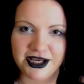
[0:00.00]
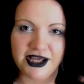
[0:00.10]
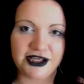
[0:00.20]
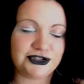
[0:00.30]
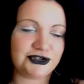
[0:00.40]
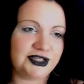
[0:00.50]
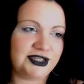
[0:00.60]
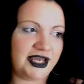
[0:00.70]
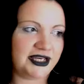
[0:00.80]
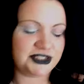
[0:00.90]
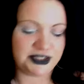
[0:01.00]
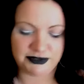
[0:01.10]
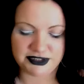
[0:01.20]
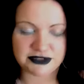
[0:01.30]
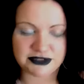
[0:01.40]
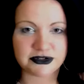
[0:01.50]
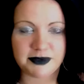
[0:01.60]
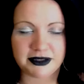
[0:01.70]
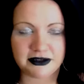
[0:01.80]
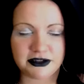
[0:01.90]
You treat the energy with
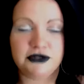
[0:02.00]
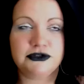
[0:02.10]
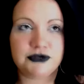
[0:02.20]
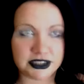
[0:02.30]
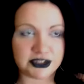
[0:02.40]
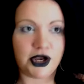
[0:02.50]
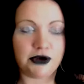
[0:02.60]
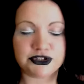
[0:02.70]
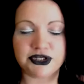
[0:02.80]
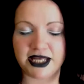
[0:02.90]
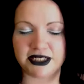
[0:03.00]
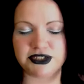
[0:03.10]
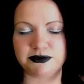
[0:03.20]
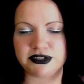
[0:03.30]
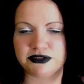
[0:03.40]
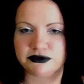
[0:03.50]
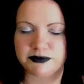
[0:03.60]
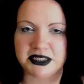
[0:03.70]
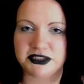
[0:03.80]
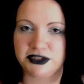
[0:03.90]
disrespect, treat the ocean energy with
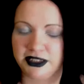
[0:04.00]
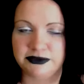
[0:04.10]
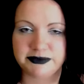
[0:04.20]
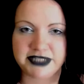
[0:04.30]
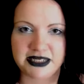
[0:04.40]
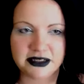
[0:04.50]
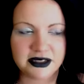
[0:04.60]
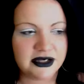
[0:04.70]
disrespect, you'll end up dead.